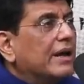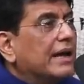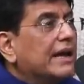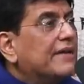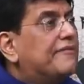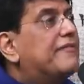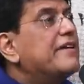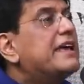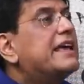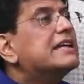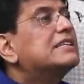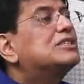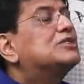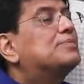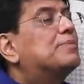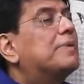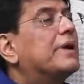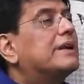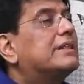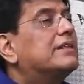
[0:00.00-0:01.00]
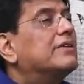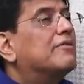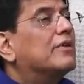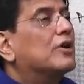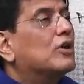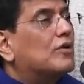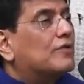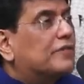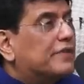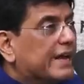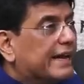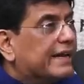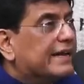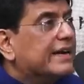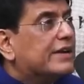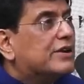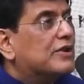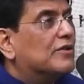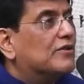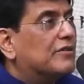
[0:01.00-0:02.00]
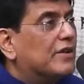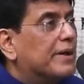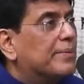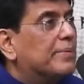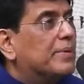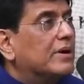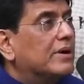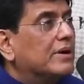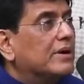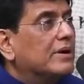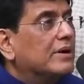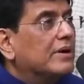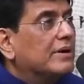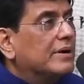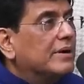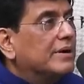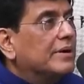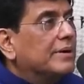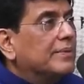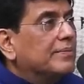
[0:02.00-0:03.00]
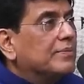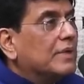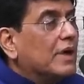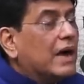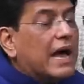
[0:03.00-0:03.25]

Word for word: If we can spread the word of dignity of labor, Gotcha.